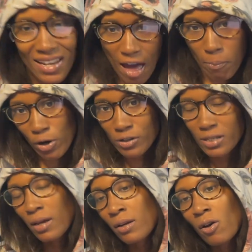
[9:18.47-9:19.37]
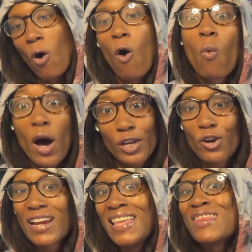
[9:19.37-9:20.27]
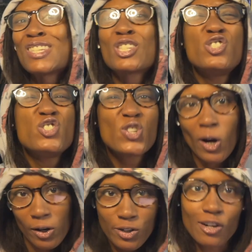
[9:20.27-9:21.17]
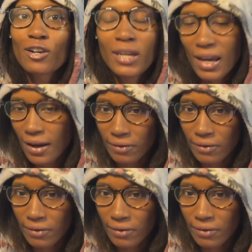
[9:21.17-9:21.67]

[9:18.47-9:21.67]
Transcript: that person, all while you're in this dark, dark cave.